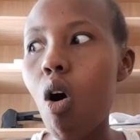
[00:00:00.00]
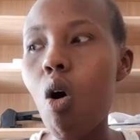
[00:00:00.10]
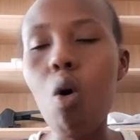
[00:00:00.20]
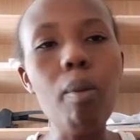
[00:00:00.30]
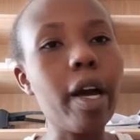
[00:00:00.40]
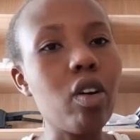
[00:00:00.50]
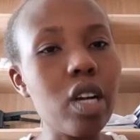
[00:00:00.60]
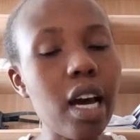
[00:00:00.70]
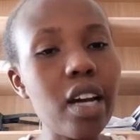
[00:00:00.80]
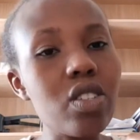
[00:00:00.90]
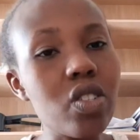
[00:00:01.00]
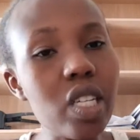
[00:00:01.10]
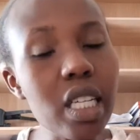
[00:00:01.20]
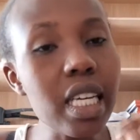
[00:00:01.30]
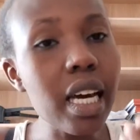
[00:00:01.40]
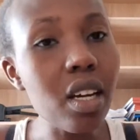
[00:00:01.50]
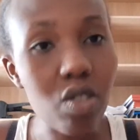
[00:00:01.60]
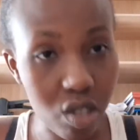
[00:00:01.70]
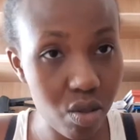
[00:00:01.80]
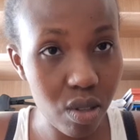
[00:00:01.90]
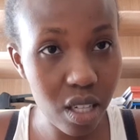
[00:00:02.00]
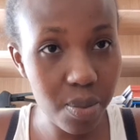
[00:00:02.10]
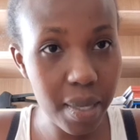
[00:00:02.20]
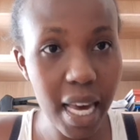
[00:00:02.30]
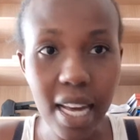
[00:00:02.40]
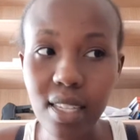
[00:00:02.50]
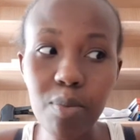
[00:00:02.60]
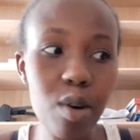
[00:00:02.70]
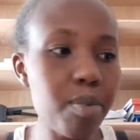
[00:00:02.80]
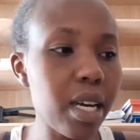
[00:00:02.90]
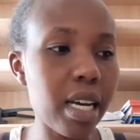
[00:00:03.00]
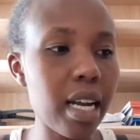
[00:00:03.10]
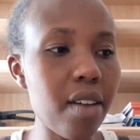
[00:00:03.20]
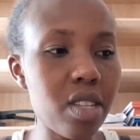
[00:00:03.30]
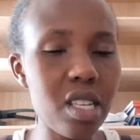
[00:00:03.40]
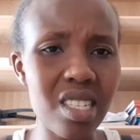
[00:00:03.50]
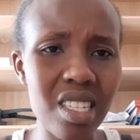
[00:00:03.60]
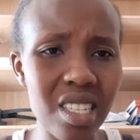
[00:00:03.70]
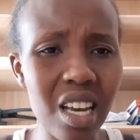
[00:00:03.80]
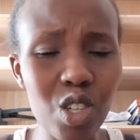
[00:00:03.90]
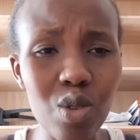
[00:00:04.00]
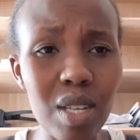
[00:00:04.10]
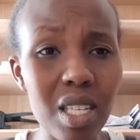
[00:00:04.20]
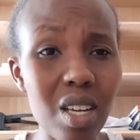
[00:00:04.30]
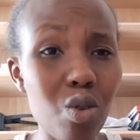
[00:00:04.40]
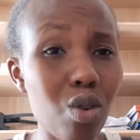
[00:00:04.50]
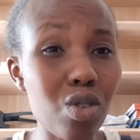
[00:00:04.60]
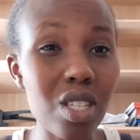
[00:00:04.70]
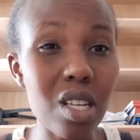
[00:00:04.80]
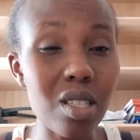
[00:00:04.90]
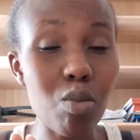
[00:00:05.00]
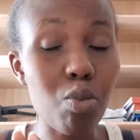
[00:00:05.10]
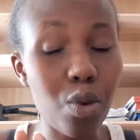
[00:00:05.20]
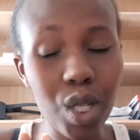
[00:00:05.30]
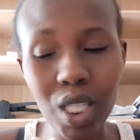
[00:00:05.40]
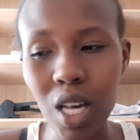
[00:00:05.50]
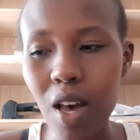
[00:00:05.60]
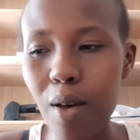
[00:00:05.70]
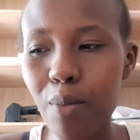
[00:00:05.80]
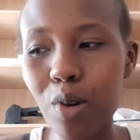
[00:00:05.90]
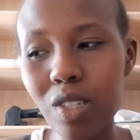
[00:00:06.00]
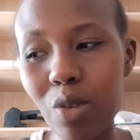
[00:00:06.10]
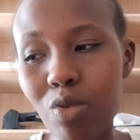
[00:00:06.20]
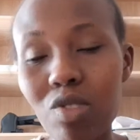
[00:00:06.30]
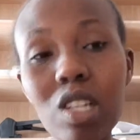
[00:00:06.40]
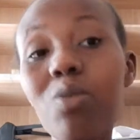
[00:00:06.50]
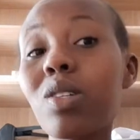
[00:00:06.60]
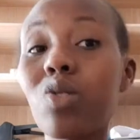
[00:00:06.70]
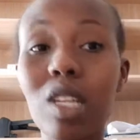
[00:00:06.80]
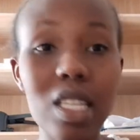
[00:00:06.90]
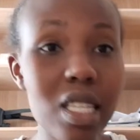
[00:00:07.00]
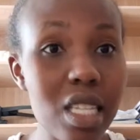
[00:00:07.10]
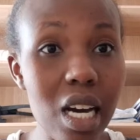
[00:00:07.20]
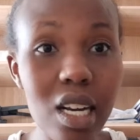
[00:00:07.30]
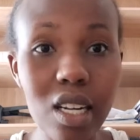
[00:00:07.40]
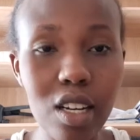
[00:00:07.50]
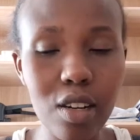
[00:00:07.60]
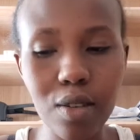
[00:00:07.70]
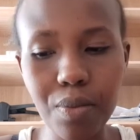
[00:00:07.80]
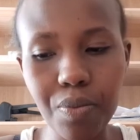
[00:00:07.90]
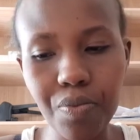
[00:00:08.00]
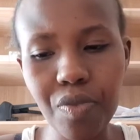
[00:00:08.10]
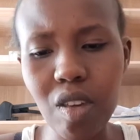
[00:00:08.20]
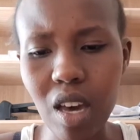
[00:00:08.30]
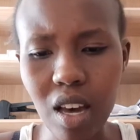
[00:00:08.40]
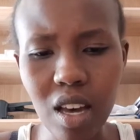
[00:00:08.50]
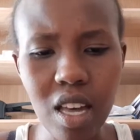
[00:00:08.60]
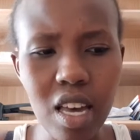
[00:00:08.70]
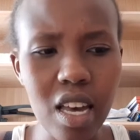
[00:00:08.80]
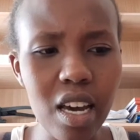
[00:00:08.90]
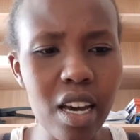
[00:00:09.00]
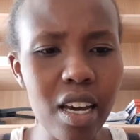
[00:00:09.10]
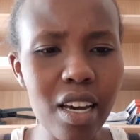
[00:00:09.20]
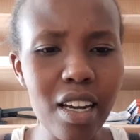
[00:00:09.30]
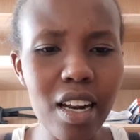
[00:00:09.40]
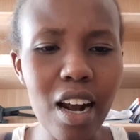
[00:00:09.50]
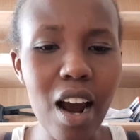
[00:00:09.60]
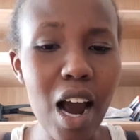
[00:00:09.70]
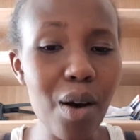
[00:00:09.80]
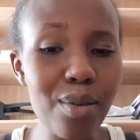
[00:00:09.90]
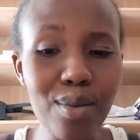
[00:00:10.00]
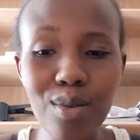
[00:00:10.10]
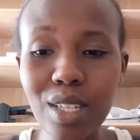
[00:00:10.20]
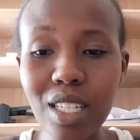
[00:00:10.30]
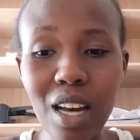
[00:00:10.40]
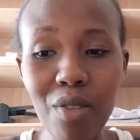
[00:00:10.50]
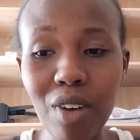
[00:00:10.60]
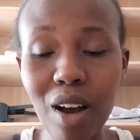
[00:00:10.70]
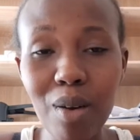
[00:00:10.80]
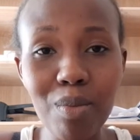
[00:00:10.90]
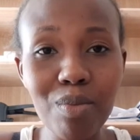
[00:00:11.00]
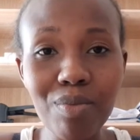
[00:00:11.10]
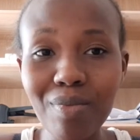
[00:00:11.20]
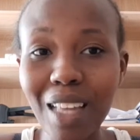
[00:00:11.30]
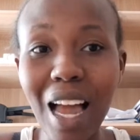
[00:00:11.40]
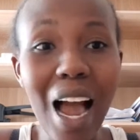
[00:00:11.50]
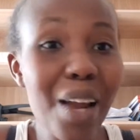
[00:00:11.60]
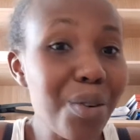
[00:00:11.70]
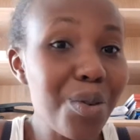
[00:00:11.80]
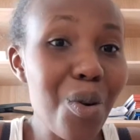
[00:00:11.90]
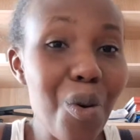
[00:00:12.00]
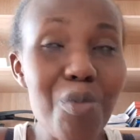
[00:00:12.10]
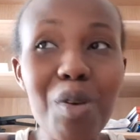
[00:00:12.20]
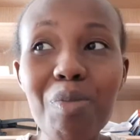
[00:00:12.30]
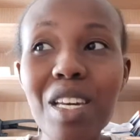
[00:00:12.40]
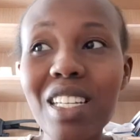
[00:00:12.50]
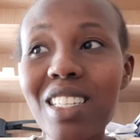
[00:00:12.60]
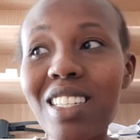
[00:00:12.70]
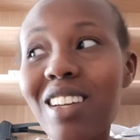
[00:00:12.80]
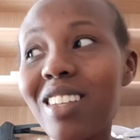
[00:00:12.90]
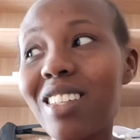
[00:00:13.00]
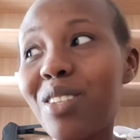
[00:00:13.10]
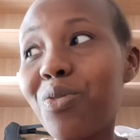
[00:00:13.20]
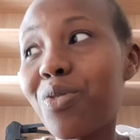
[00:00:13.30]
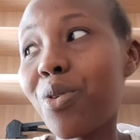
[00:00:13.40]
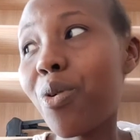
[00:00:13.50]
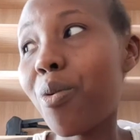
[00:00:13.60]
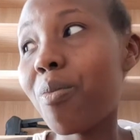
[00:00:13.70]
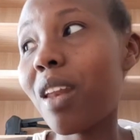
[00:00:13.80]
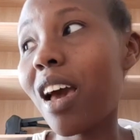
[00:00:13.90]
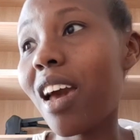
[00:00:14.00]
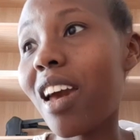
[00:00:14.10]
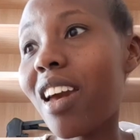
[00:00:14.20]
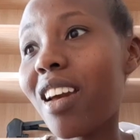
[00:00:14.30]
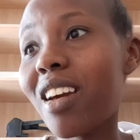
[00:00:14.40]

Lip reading: oh my god, I can really resonate with that, and probably can have this discussion with a psychologist at some point, because I would really want to understand. And how could it have come? I don't know, maybe it started from like